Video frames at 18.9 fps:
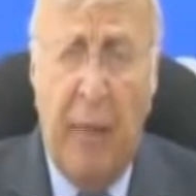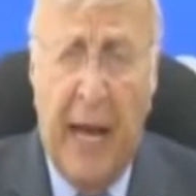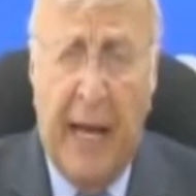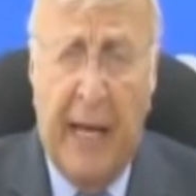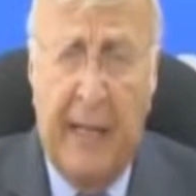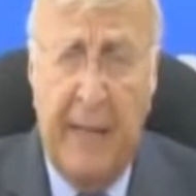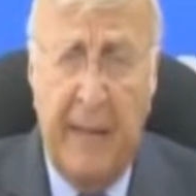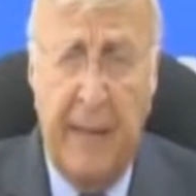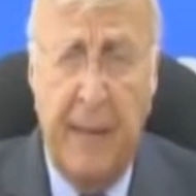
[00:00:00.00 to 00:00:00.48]

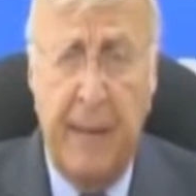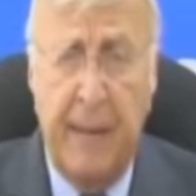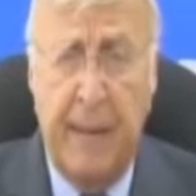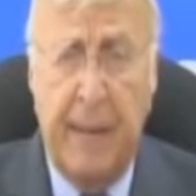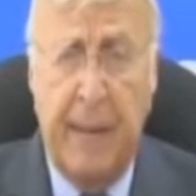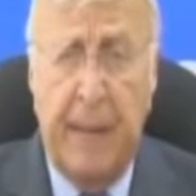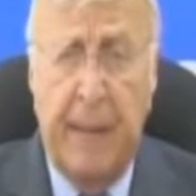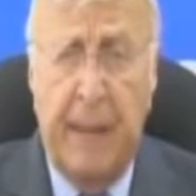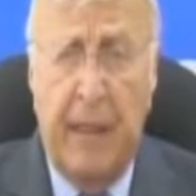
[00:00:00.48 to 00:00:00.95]
forbade.
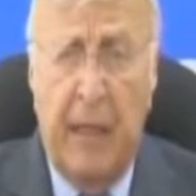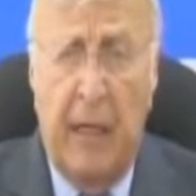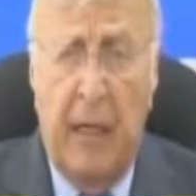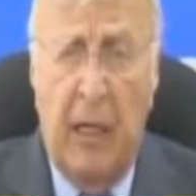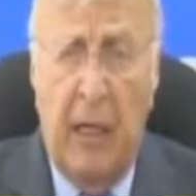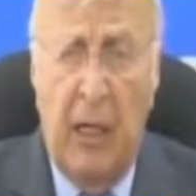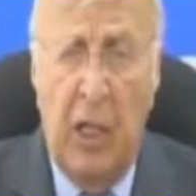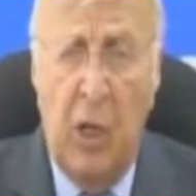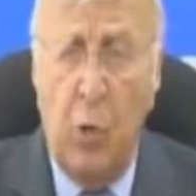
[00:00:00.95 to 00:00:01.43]

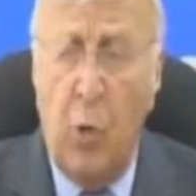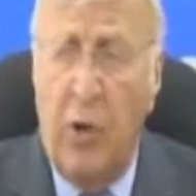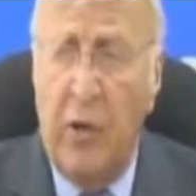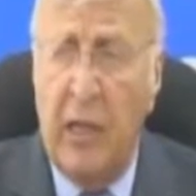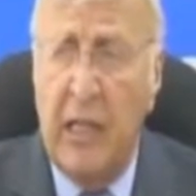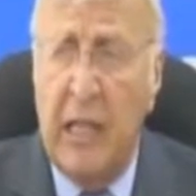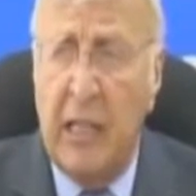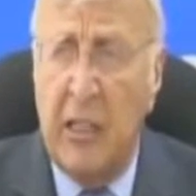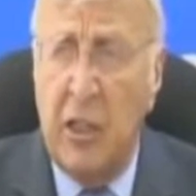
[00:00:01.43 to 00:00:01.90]
You
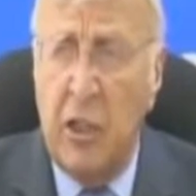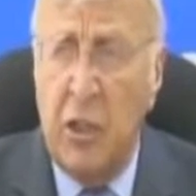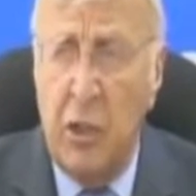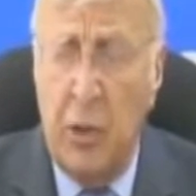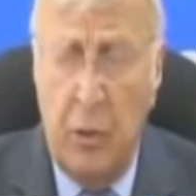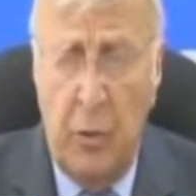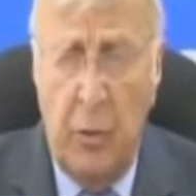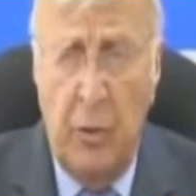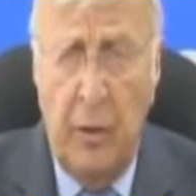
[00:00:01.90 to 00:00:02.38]
weren't allowed to
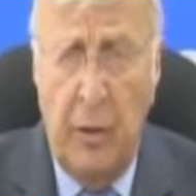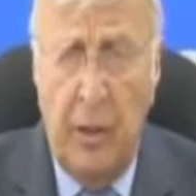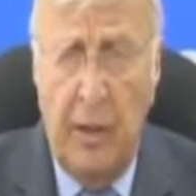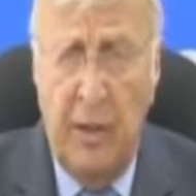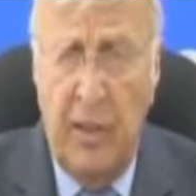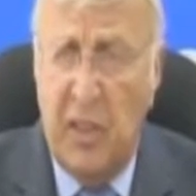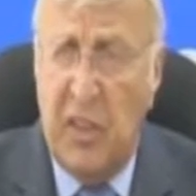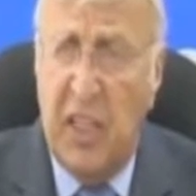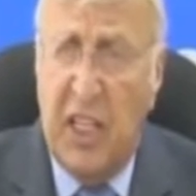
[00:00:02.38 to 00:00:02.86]
do
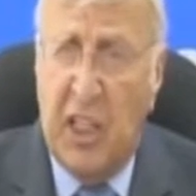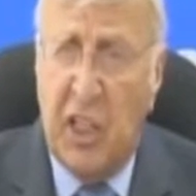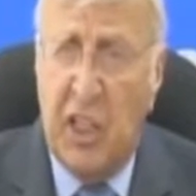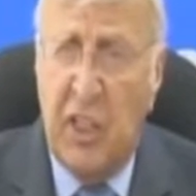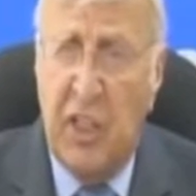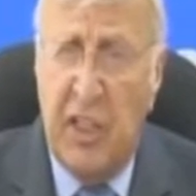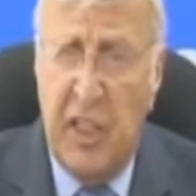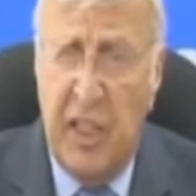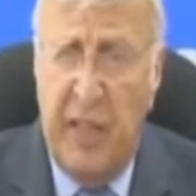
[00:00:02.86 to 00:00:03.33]

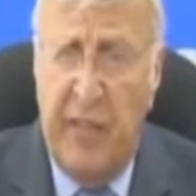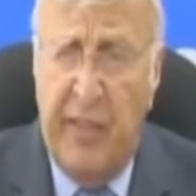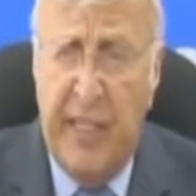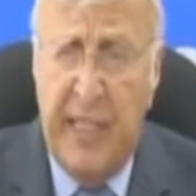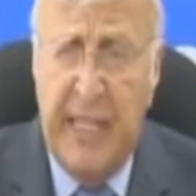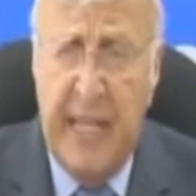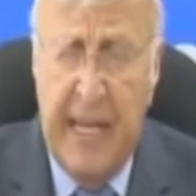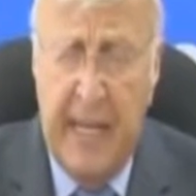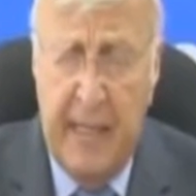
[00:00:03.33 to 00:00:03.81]
dissections
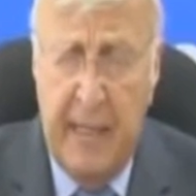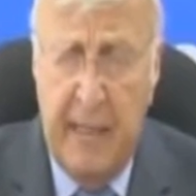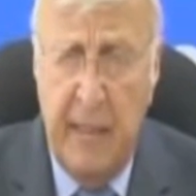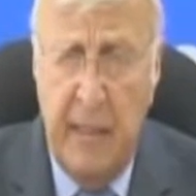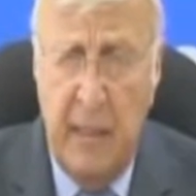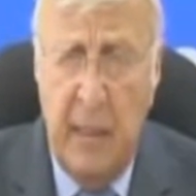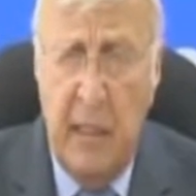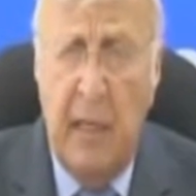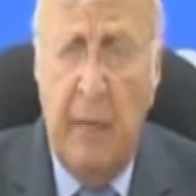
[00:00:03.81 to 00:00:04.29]
of the
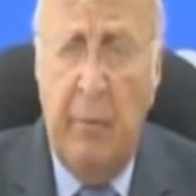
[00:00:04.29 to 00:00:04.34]
dead.